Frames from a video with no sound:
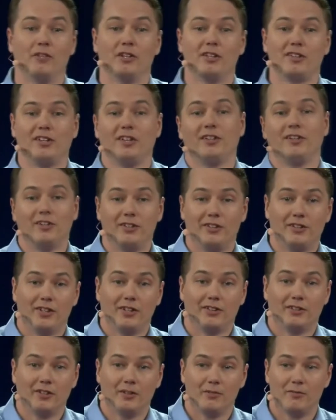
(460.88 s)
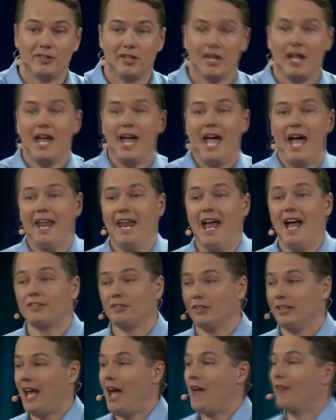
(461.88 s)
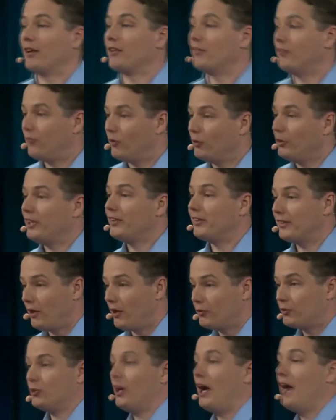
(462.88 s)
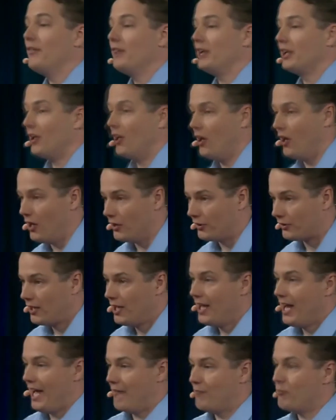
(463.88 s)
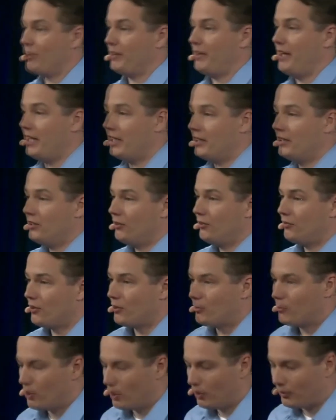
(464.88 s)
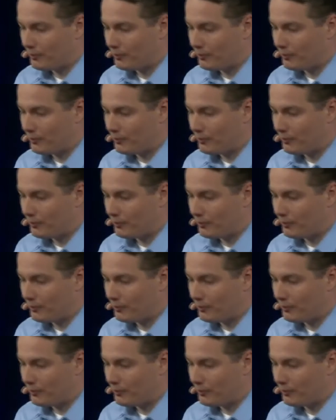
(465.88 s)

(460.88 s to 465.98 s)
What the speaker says: driver assistance systems and actually having fully self-driving cars and what they can do for the